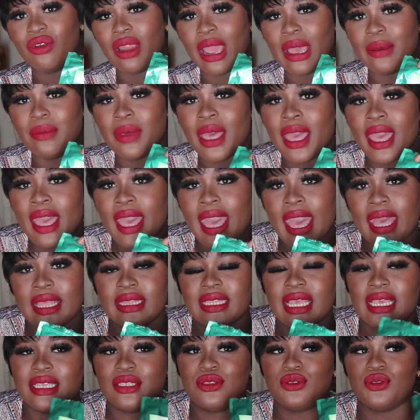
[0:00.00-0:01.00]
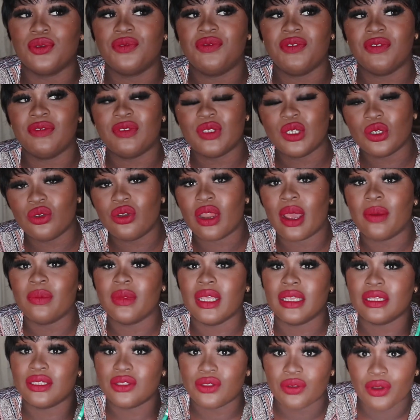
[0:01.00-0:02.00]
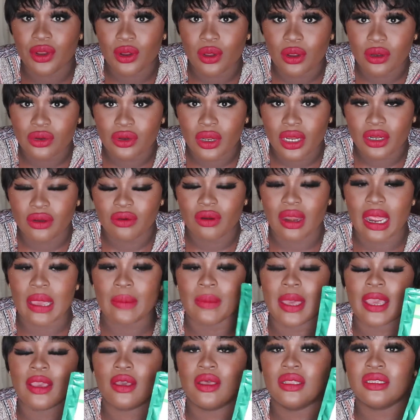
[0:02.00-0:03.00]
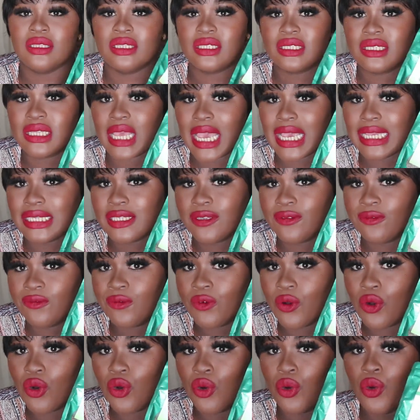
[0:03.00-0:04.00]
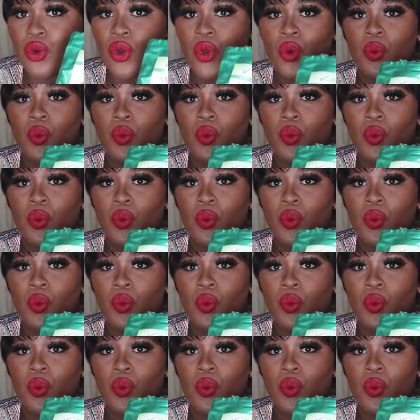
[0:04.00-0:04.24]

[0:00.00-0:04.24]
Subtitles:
gram. There's 250 gram, there's 300 gram. I got this size for